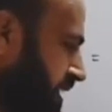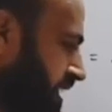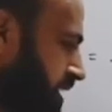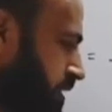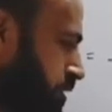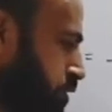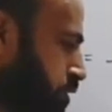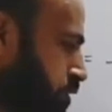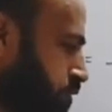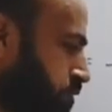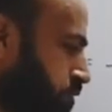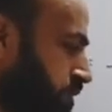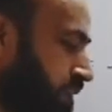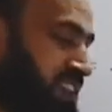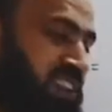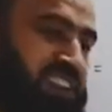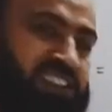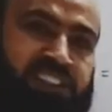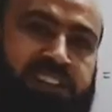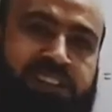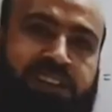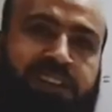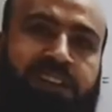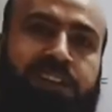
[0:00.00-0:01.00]
can go for the
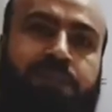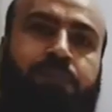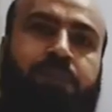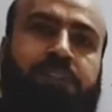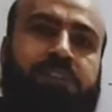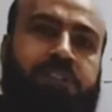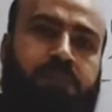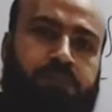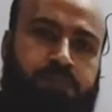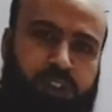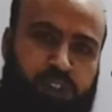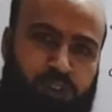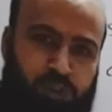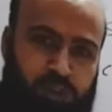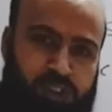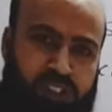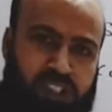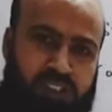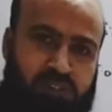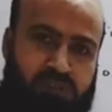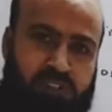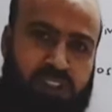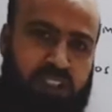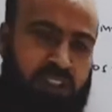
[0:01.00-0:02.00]
integration by substitution
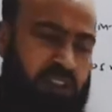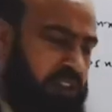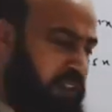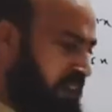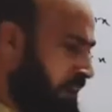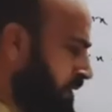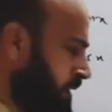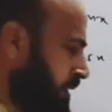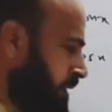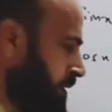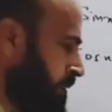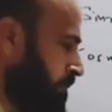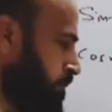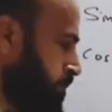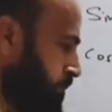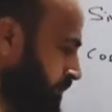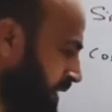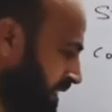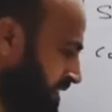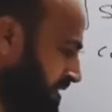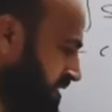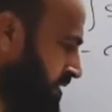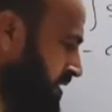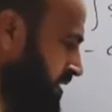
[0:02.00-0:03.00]
as well,
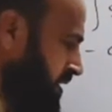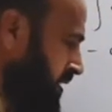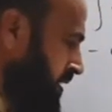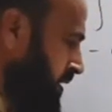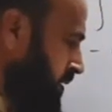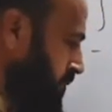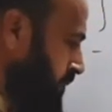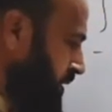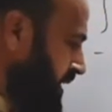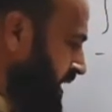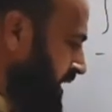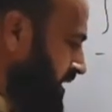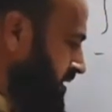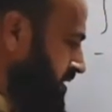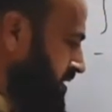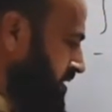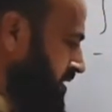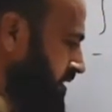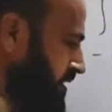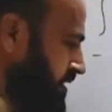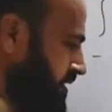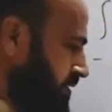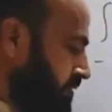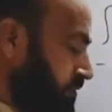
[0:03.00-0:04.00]
but because
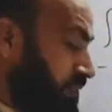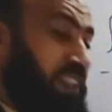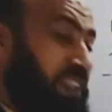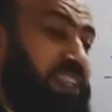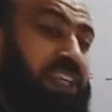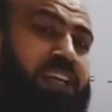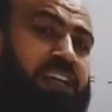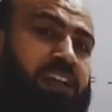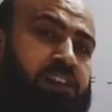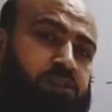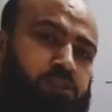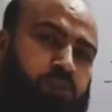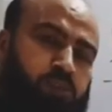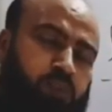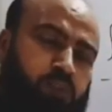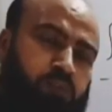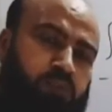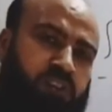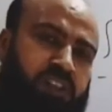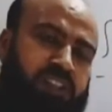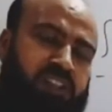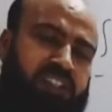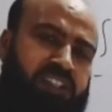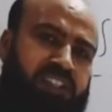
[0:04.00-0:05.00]
we can also go
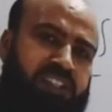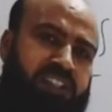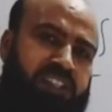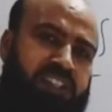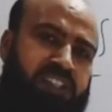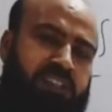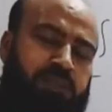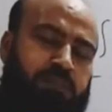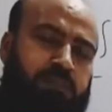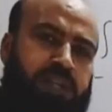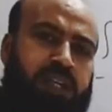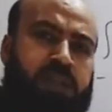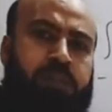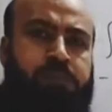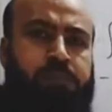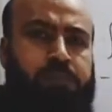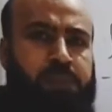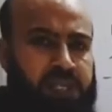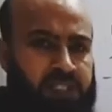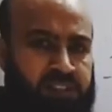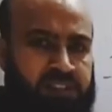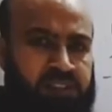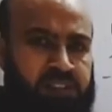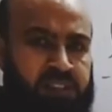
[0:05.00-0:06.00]
for the integration by
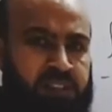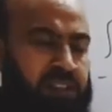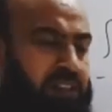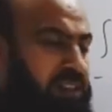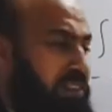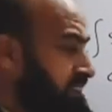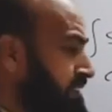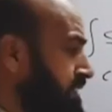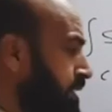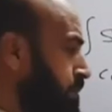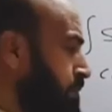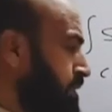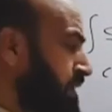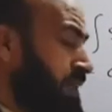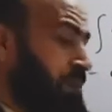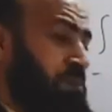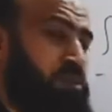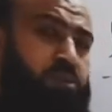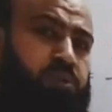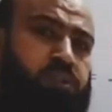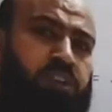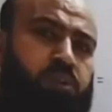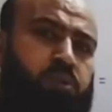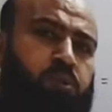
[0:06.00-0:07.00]
parts.
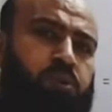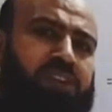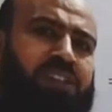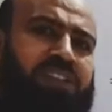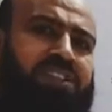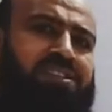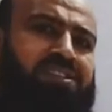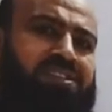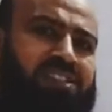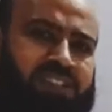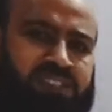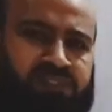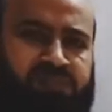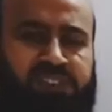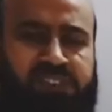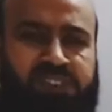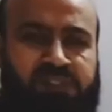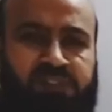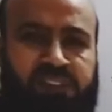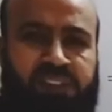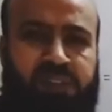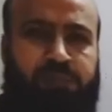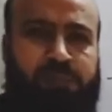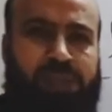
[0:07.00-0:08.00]
Sometimes you are only stuck with
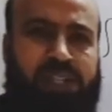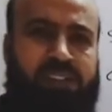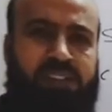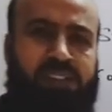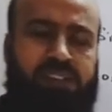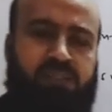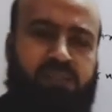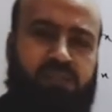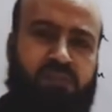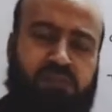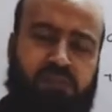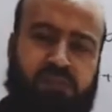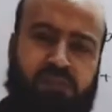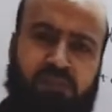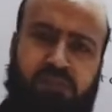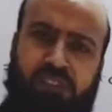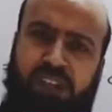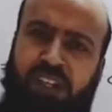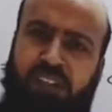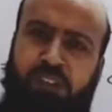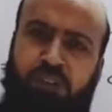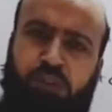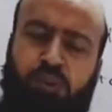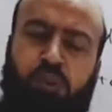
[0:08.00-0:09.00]
one method
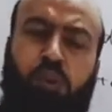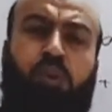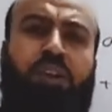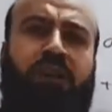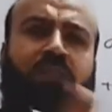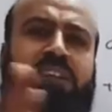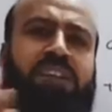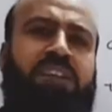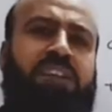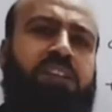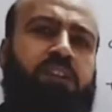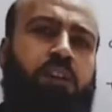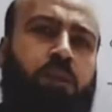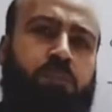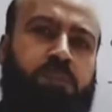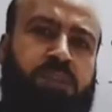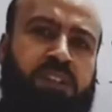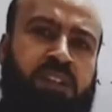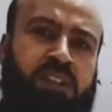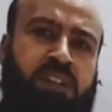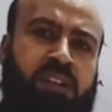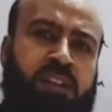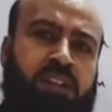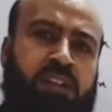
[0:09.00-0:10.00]
when you don't have any other
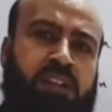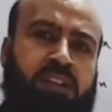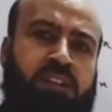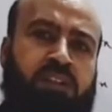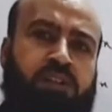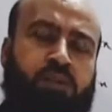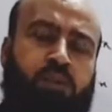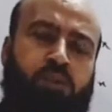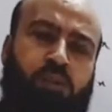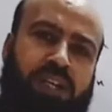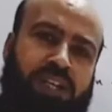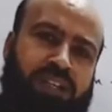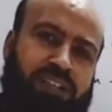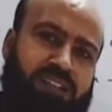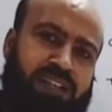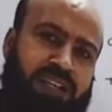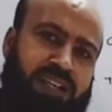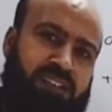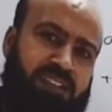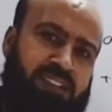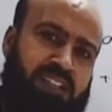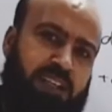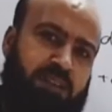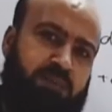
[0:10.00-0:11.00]
option. So at
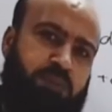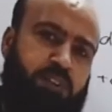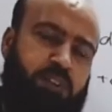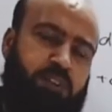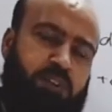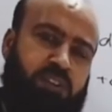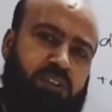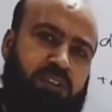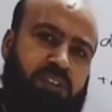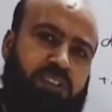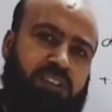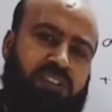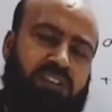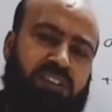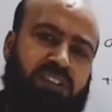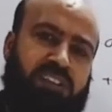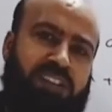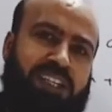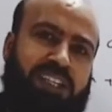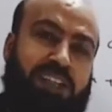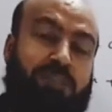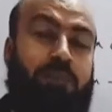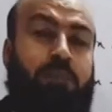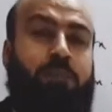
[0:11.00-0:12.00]
that time this
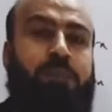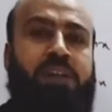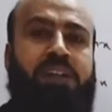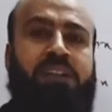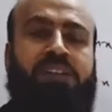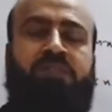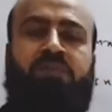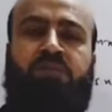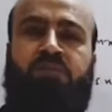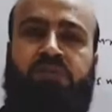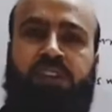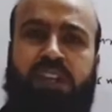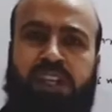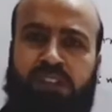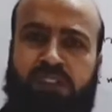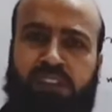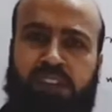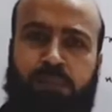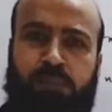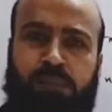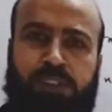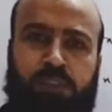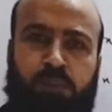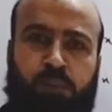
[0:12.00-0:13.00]
integration by parts is
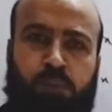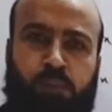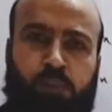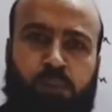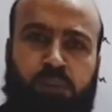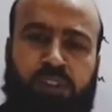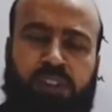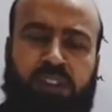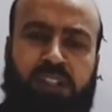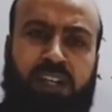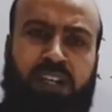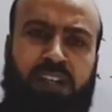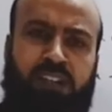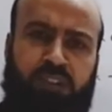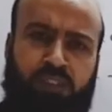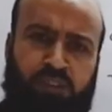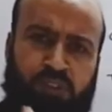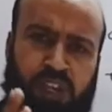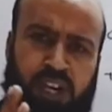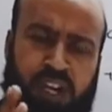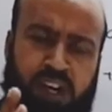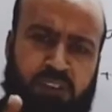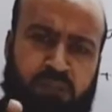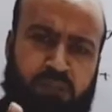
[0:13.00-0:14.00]
very much important, and you
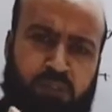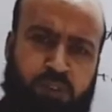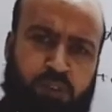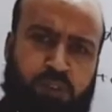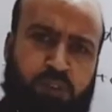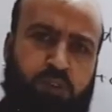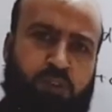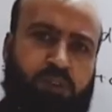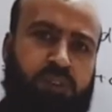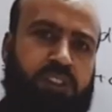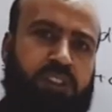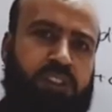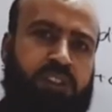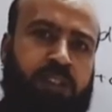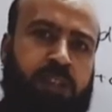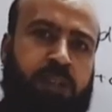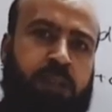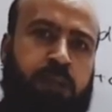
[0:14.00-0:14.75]
have to use it